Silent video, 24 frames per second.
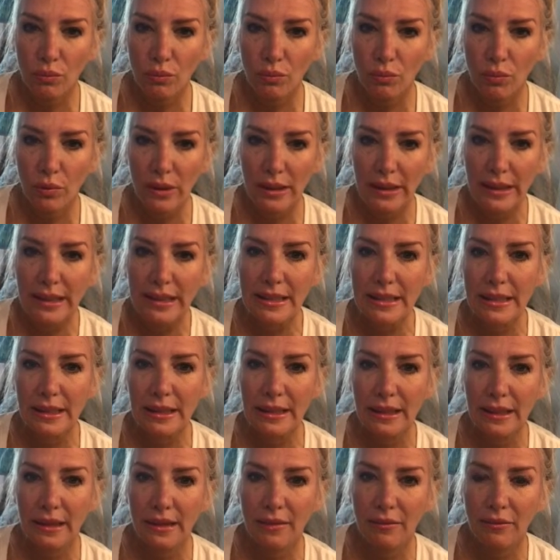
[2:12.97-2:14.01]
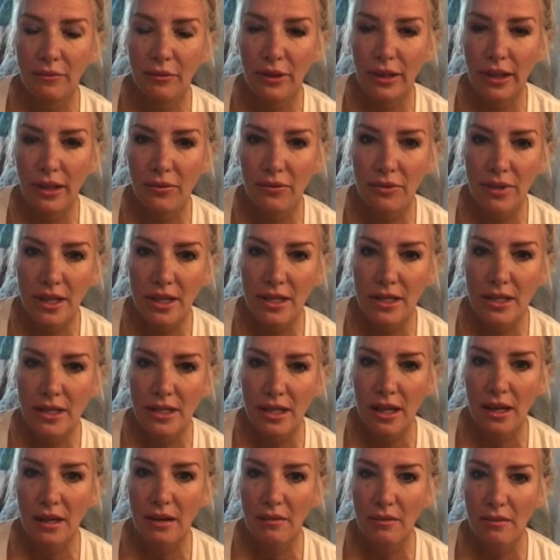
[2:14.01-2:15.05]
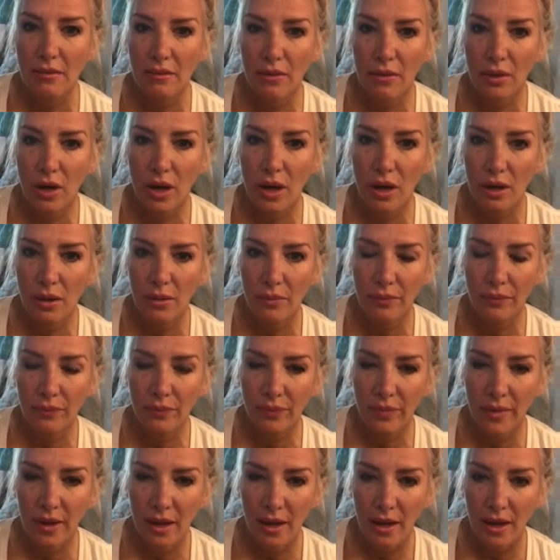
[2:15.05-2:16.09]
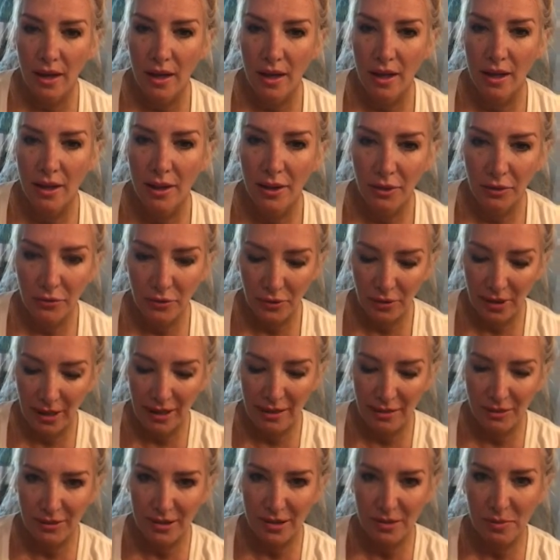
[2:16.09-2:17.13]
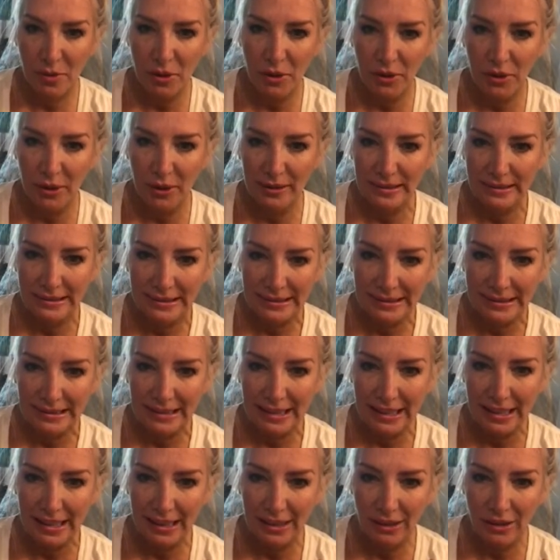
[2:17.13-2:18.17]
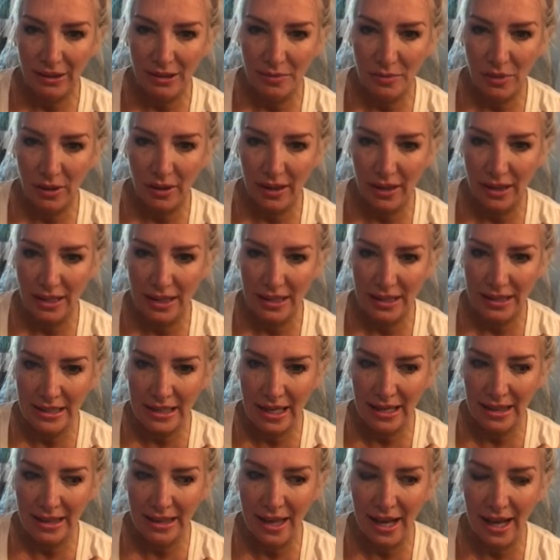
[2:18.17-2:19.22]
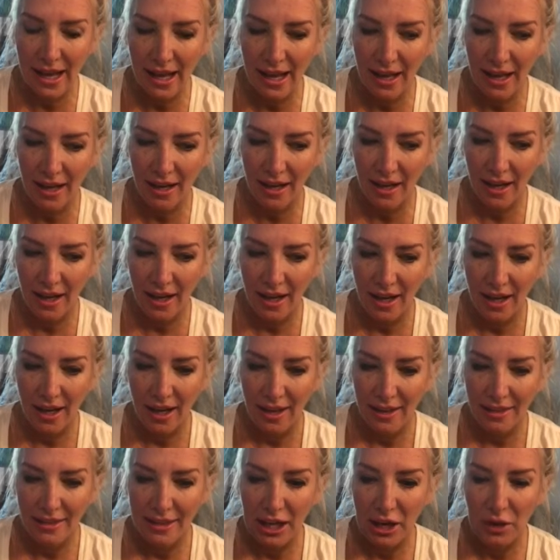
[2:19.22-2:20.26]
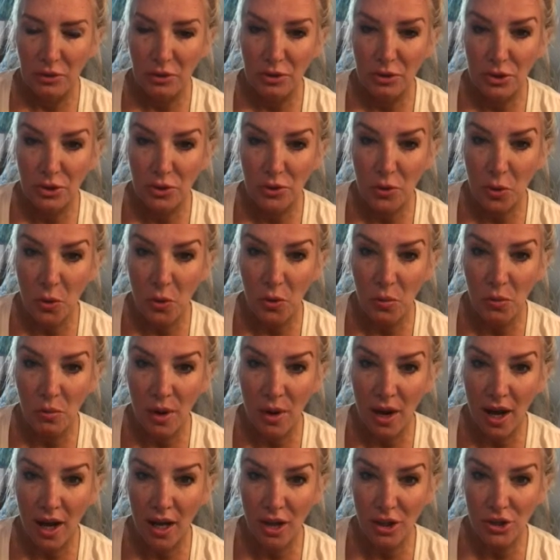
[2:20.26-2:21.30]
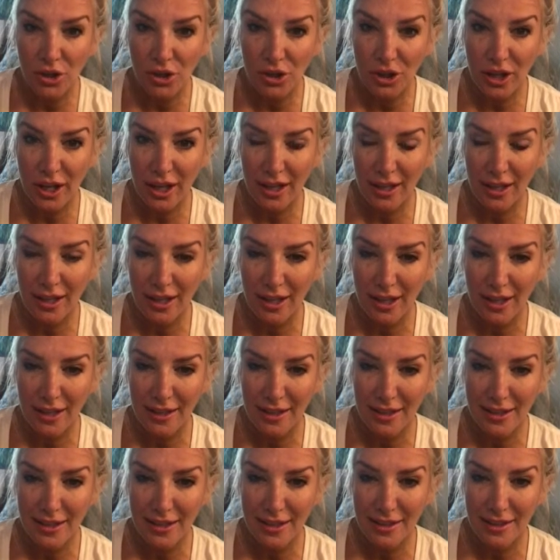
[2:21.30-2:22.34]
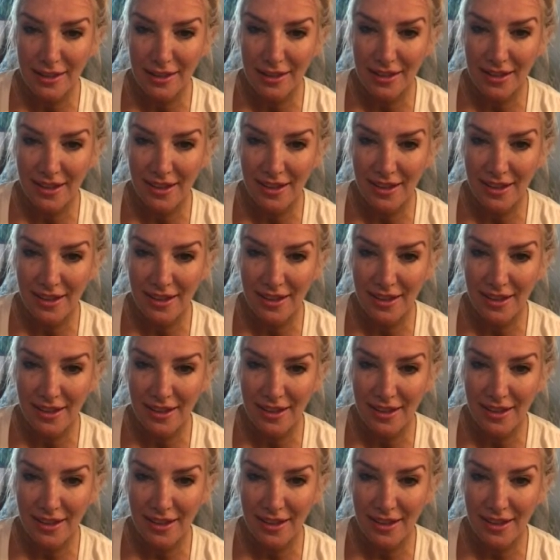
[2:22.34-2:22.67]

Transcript: releasing and forgiveness, and look for that little spark, and inside that there's so much that is